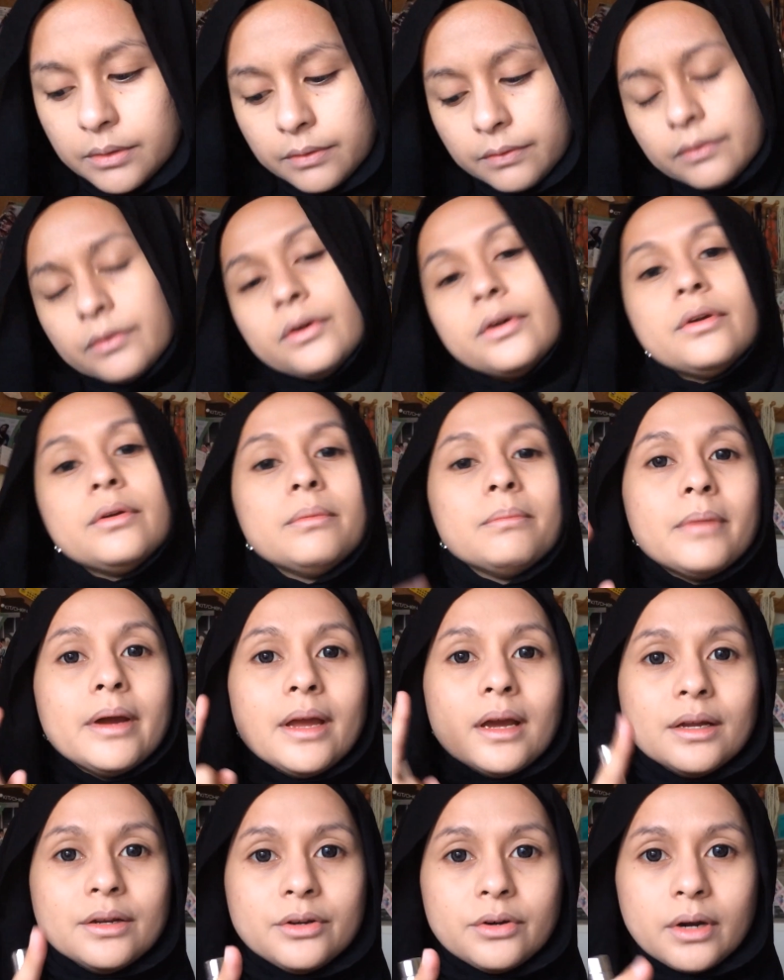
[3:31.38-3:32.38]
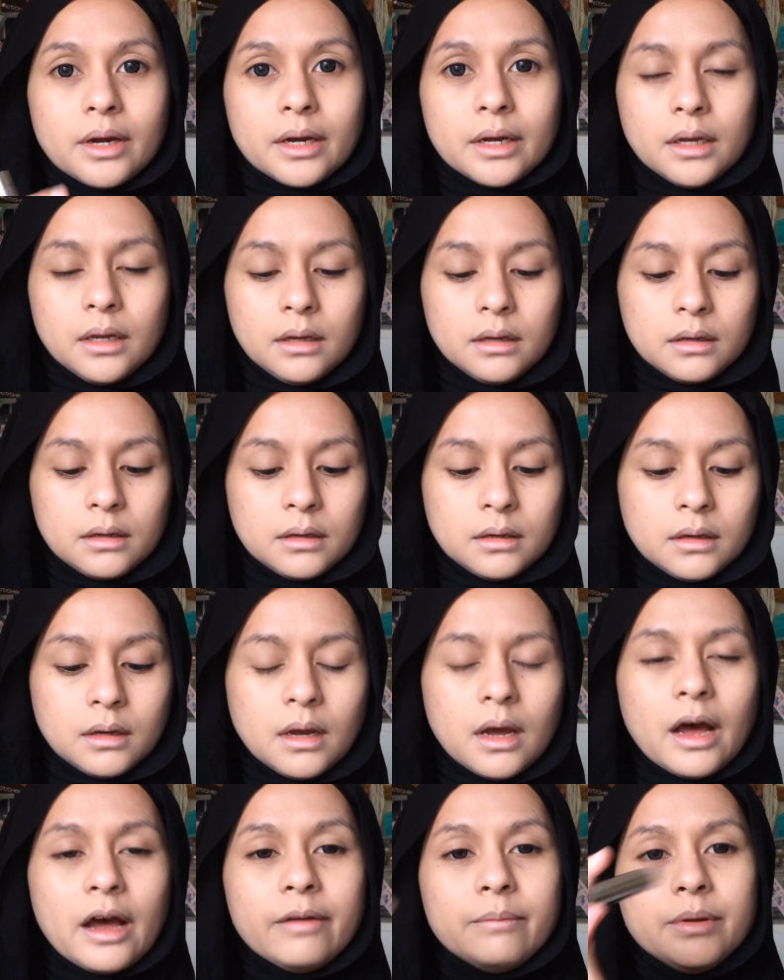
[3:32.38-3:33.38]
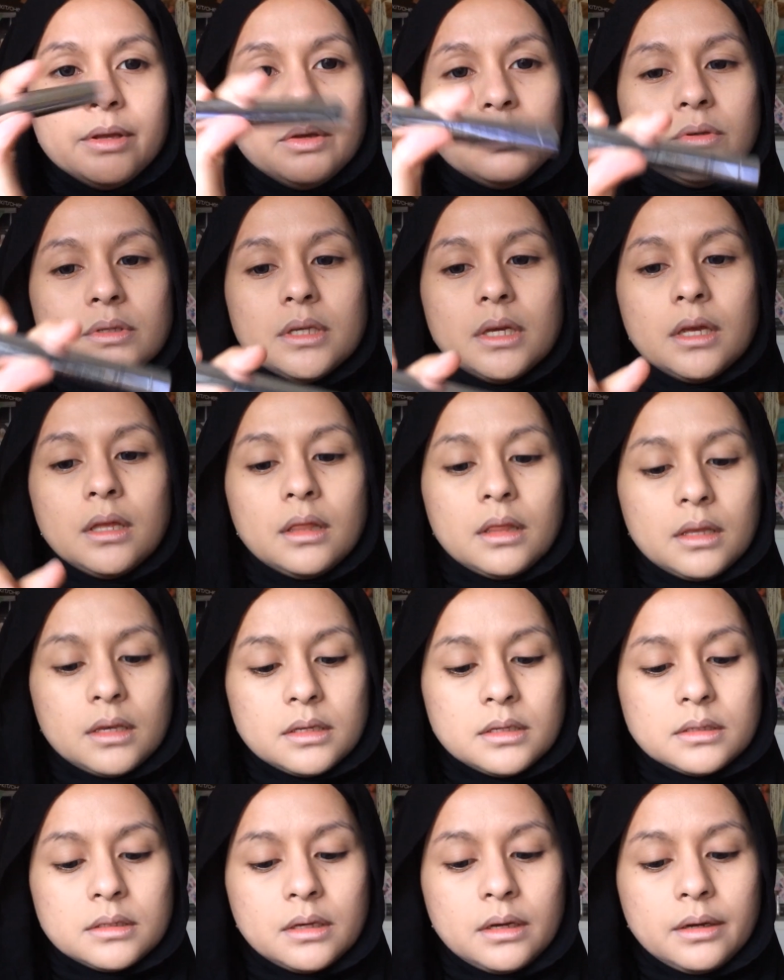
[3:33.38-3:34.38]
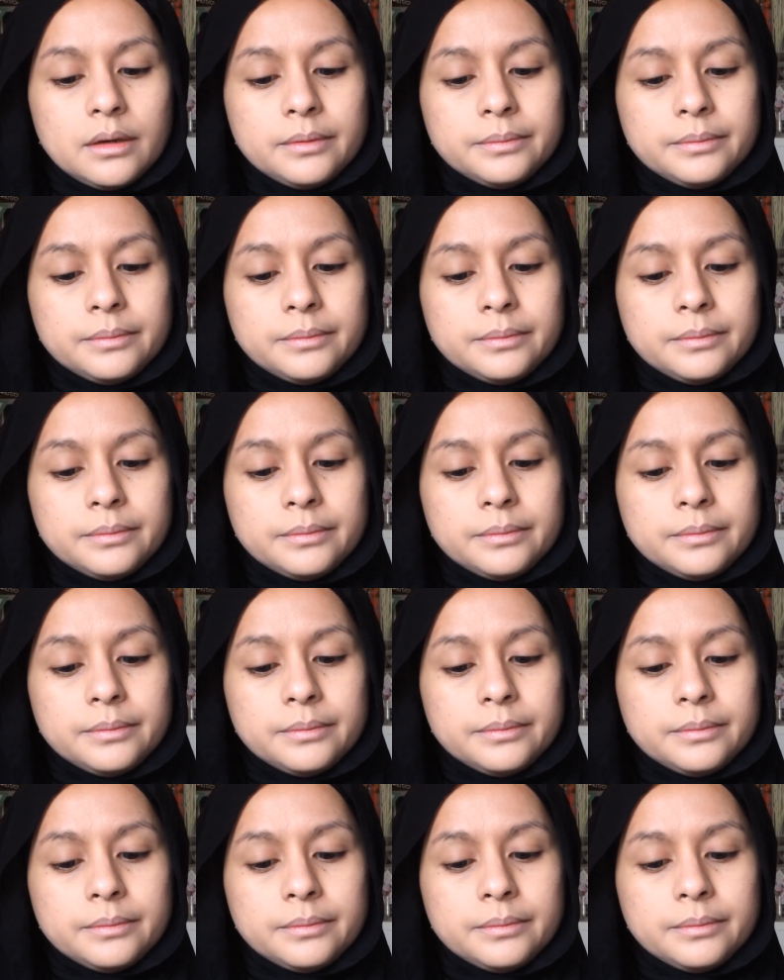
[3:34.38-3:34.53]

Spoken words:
for my under eye, I've been using this